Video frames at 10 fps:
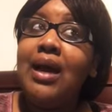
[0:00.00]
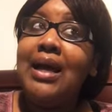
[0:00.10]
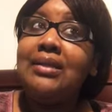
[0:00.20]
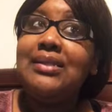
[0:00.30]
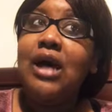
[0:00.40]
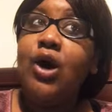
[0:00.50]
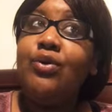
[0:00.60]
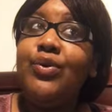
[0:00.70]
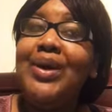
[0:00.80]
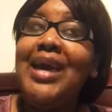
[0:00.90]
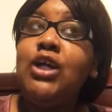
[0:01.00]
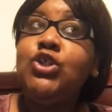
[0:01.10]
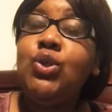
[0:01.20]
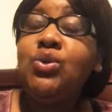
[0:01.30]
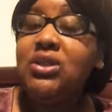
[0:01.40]
and tell you you
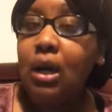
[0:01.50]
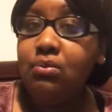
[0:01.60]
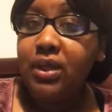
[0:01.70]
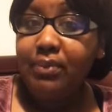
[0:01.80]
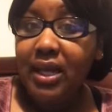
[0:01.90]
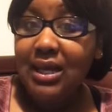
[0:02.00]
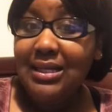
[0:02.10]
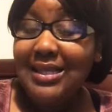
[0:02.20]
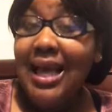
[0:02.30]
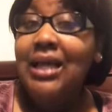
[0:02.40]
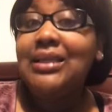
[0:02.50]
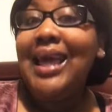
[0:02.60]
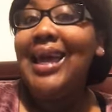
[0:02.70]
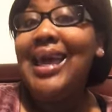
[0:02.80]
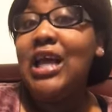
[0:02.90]
can't do something because
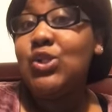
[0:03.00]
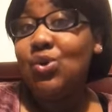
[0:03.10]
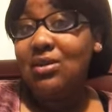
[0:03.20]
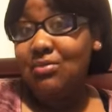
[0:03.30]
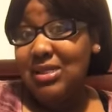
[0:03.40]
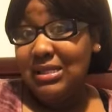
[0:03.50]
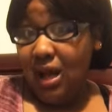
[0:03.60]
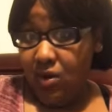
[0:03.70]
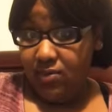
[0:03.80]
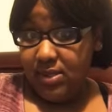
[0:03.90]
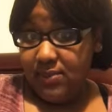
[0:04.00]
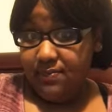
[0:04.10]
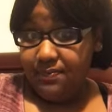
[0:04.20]
they can't do it themselves.